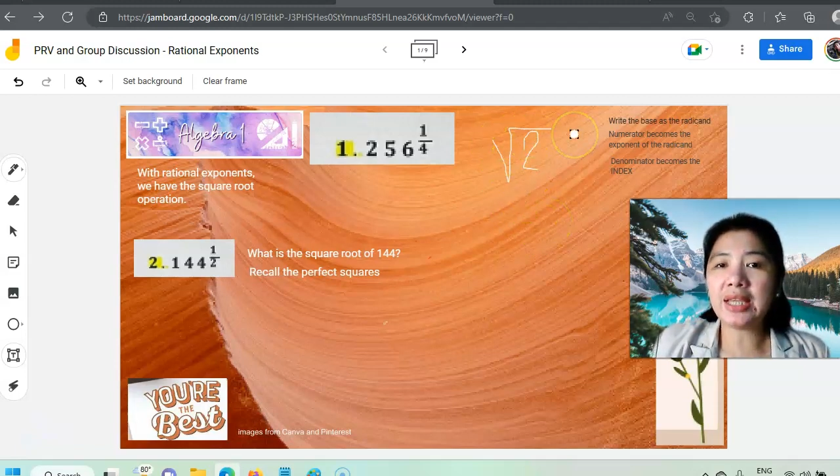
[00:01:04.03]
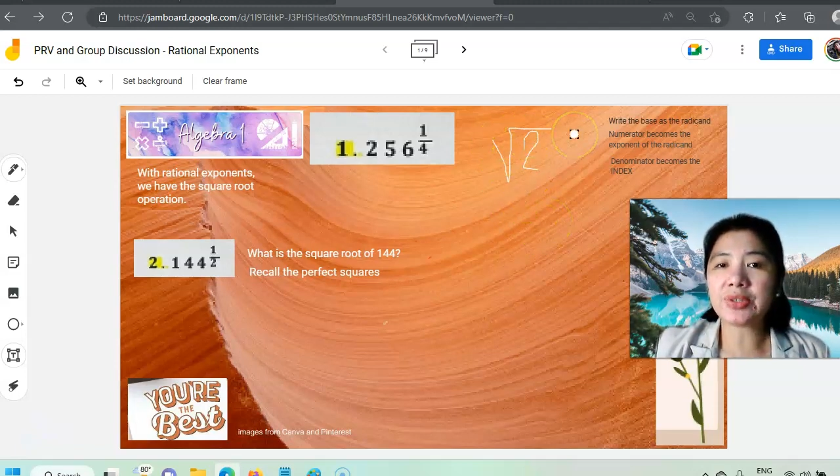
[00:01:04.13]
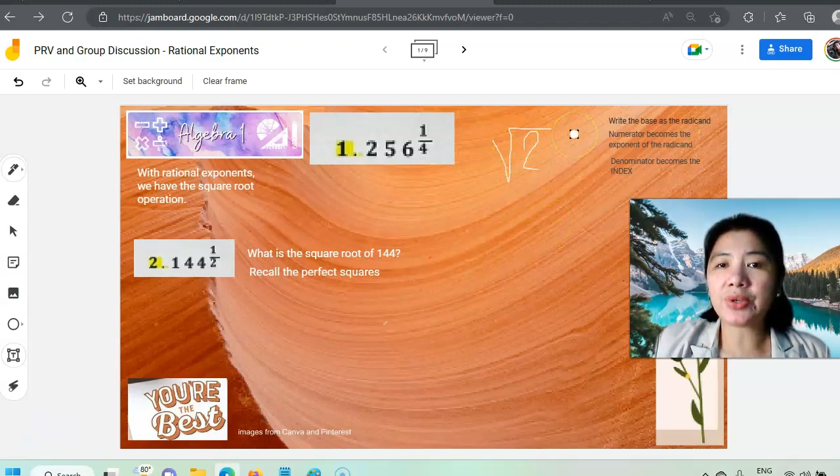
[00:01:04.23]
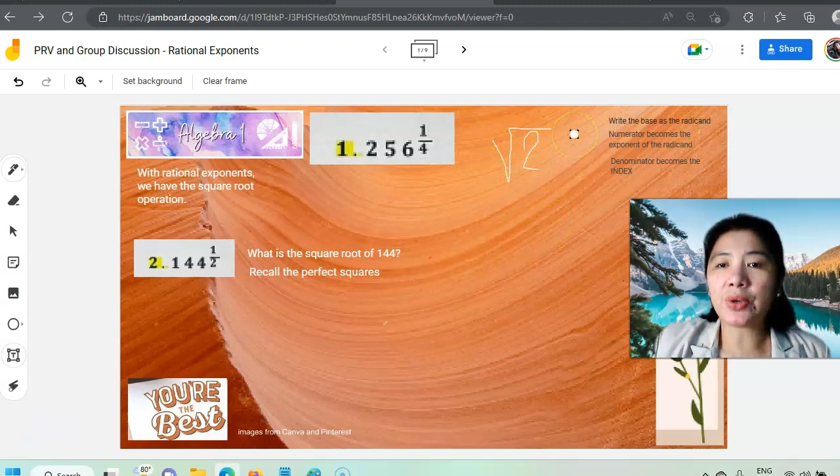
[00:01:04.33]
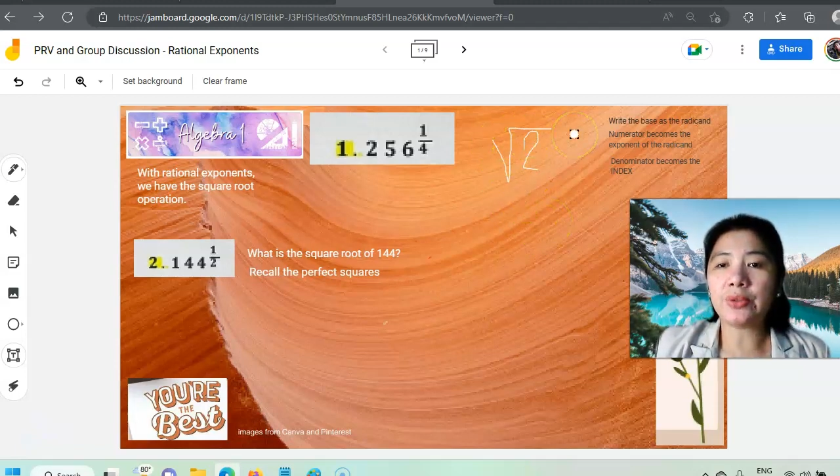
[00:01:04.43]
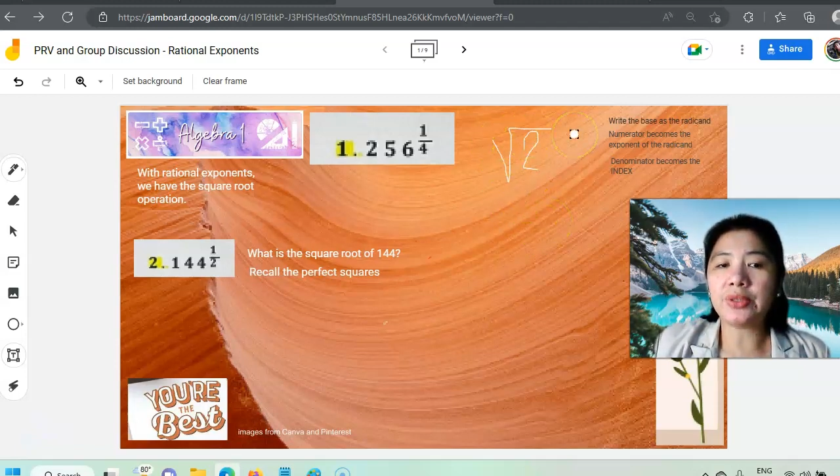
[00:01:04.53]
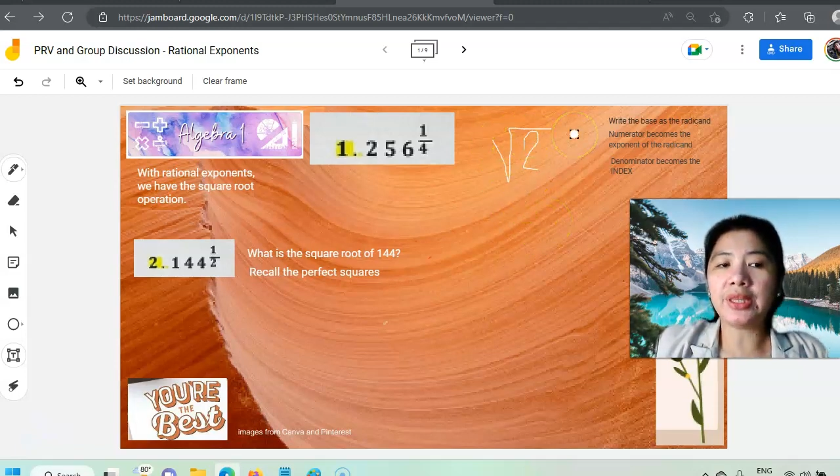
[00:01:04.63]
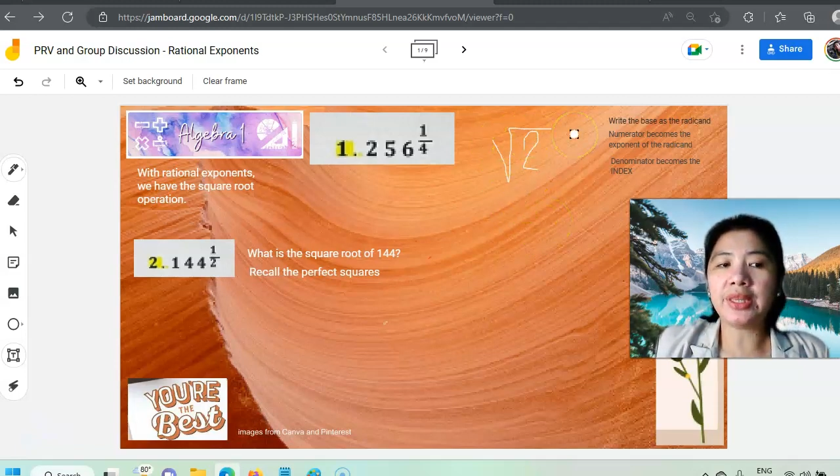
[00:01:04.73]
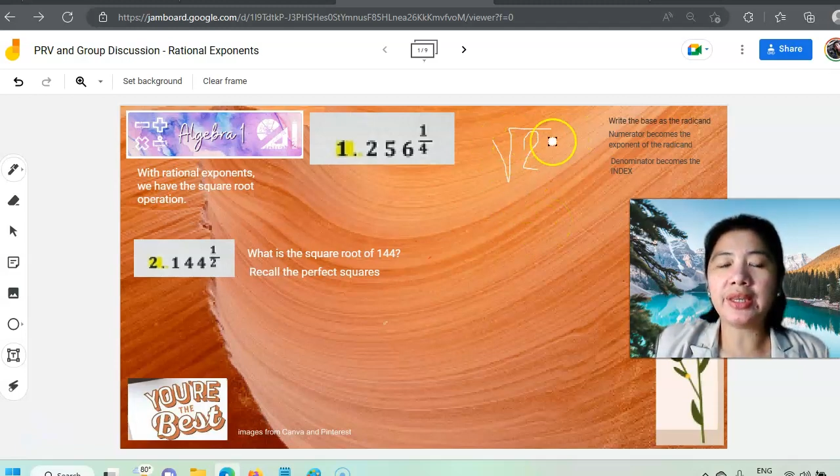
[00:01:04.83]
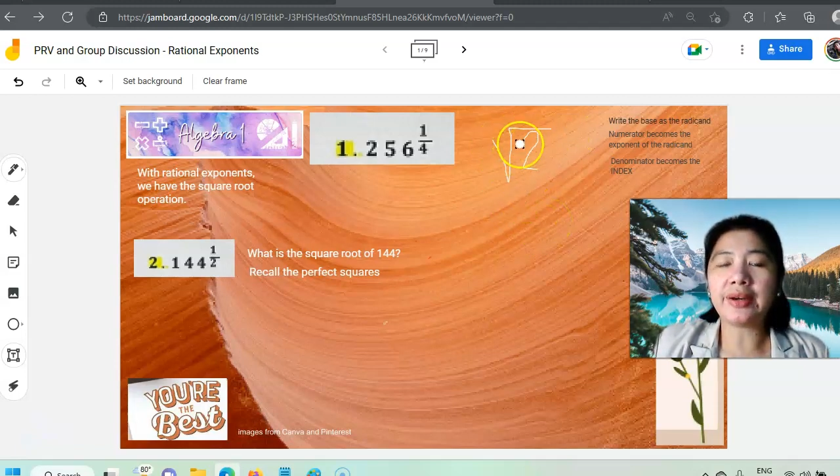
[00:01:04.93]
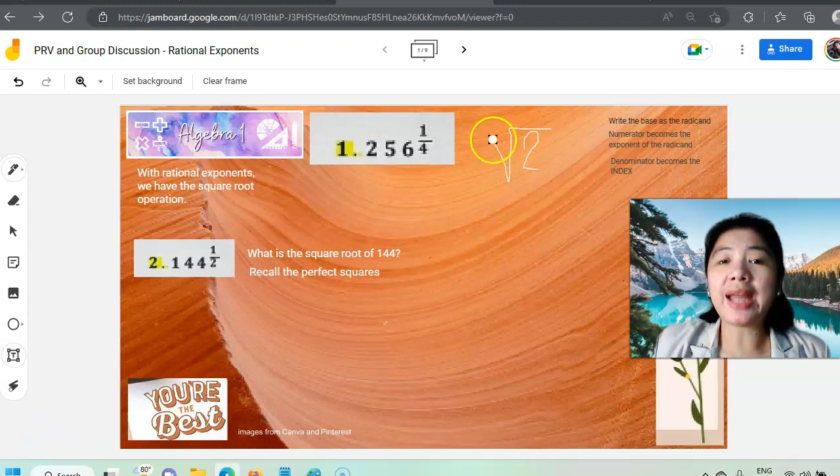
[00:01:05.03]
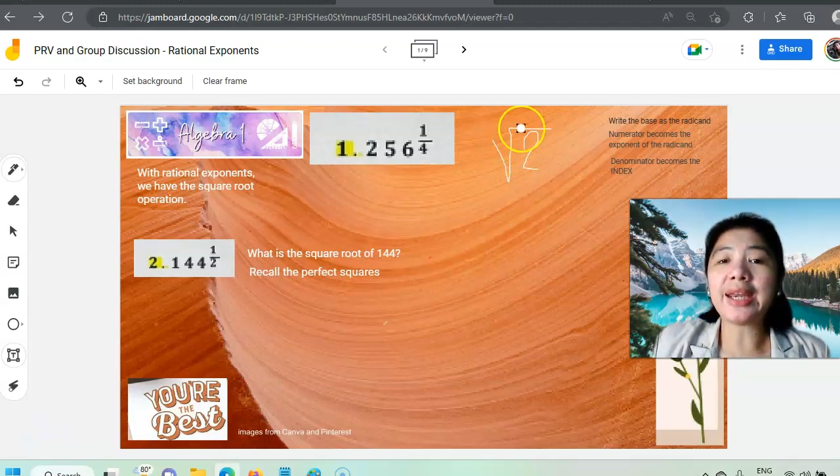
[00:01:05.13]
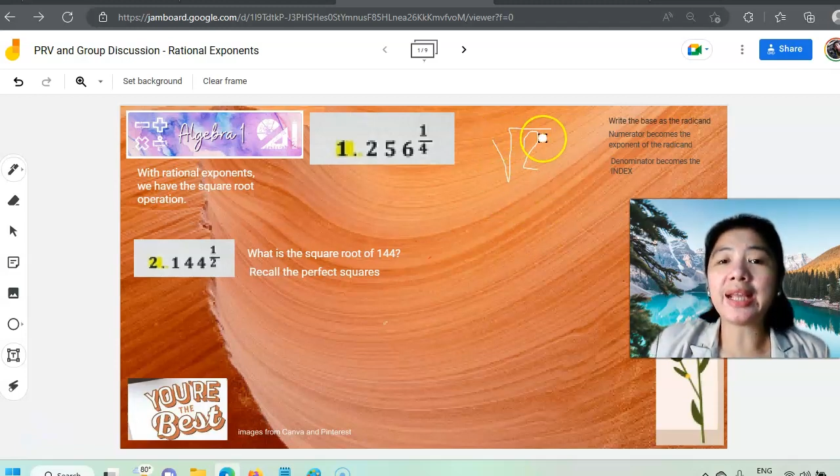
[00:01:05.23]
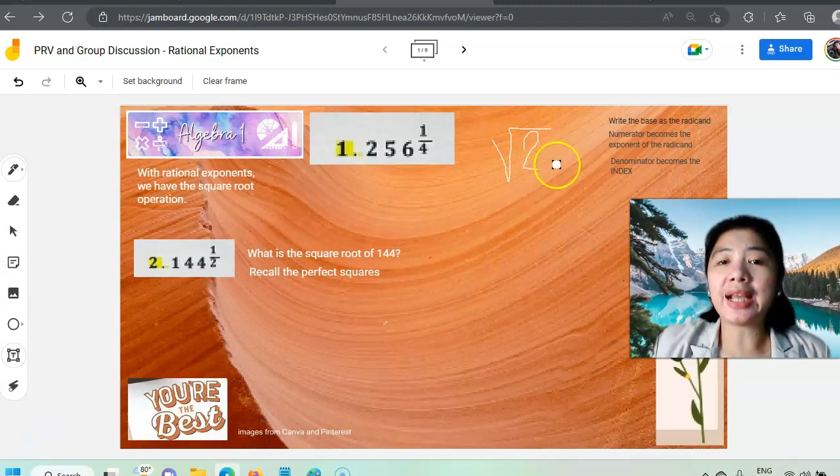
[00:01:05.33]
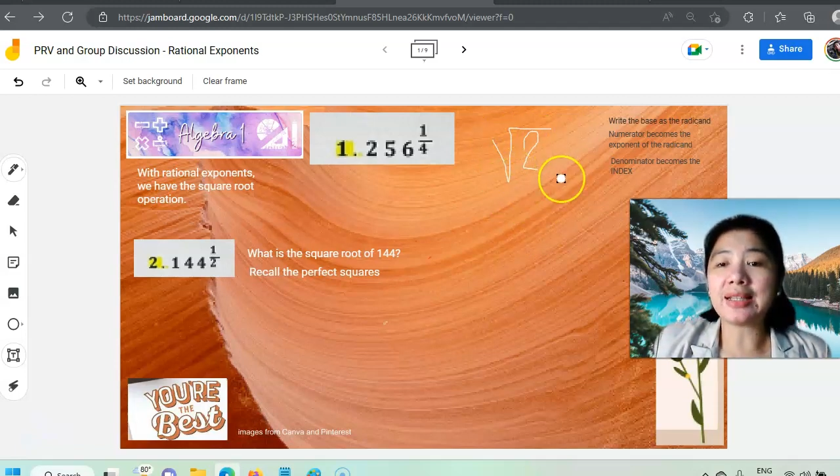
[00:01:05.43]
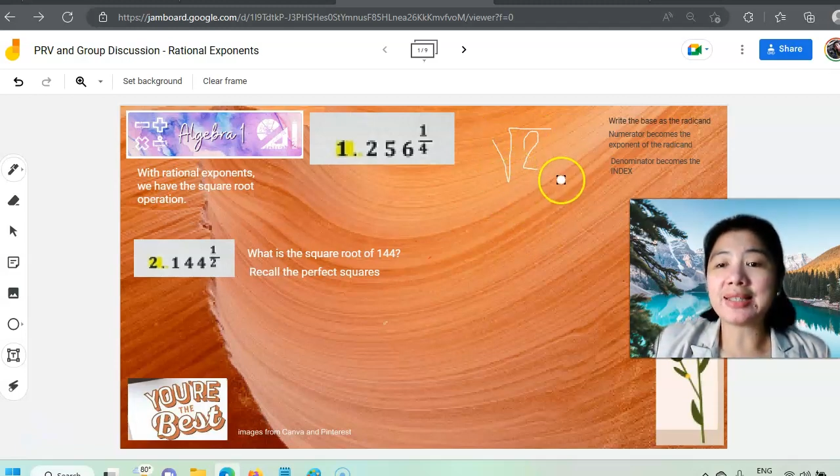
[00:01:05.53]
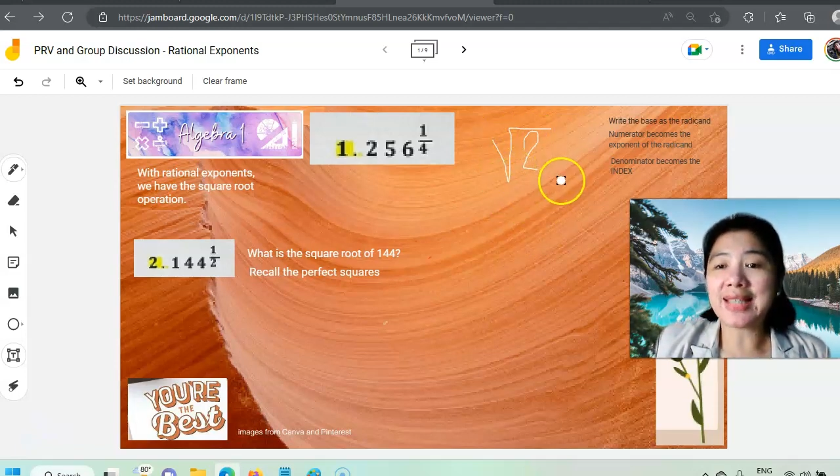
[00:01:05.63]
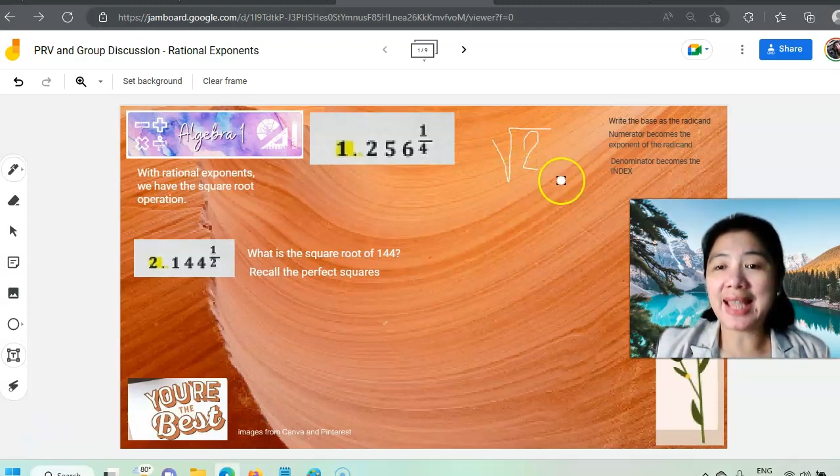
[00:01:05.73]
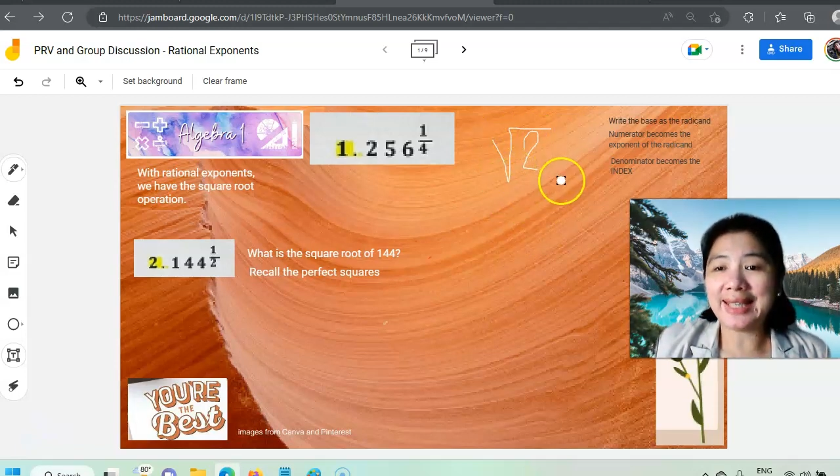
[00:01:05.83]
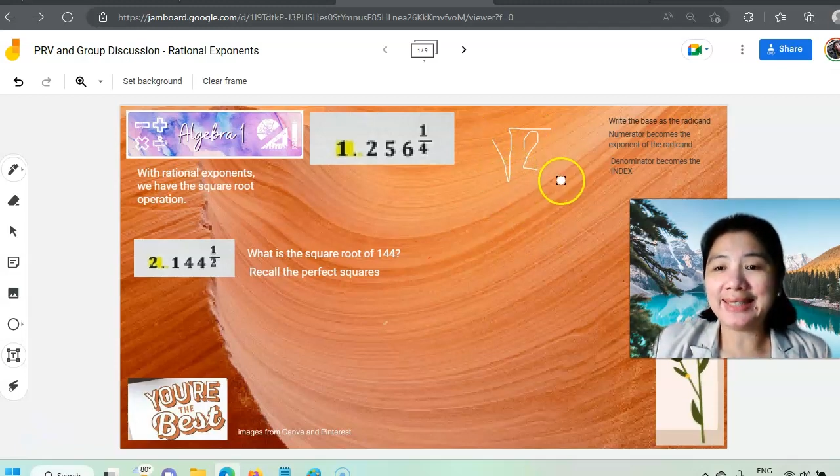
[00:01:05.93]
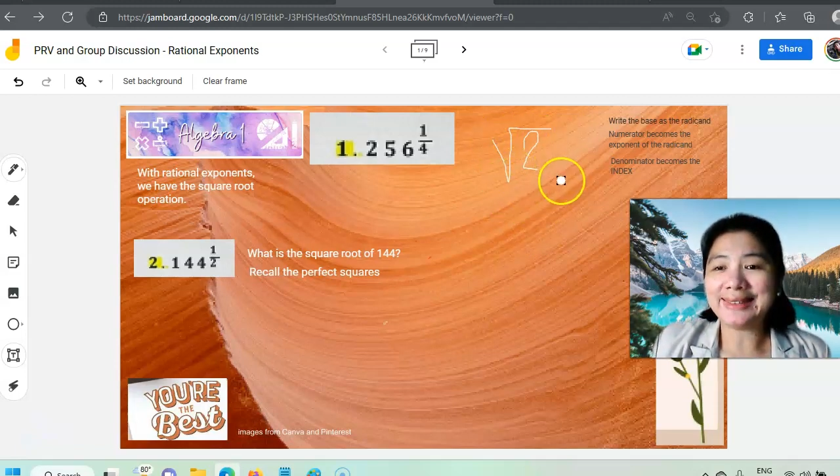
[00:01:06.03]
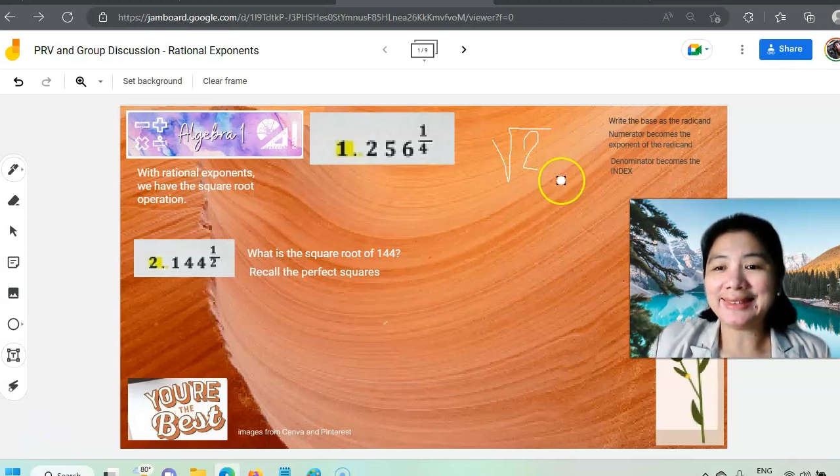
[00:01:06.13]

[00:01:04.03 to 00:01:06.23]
is called the radical sign.